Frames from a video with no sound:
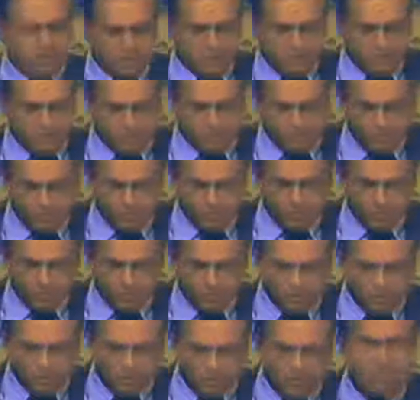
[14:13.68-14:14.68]

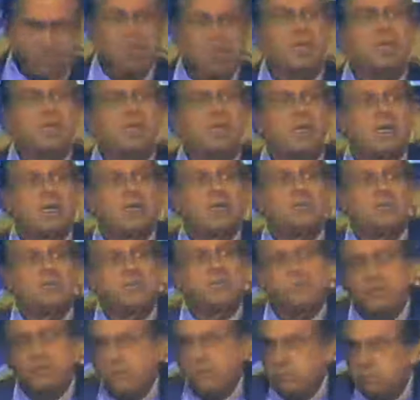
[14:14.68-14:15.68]
conclusion of
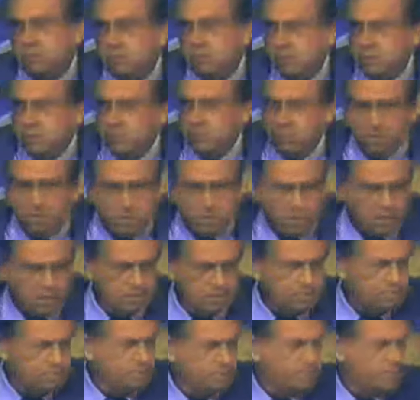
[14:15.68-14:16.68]
the First World
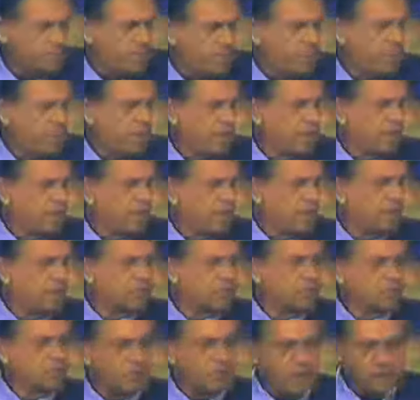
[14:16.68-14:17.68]
War, the
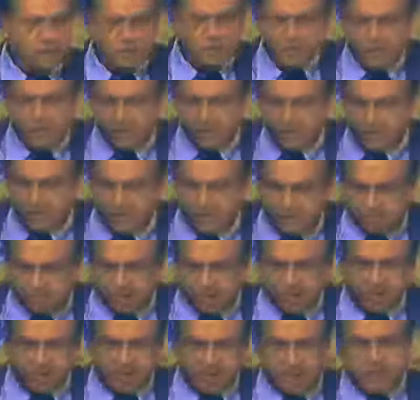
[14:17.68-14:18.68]
House of Rothschild said,
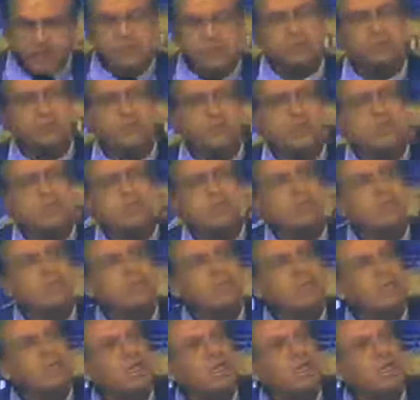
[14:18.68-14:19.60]
my gosh, you know,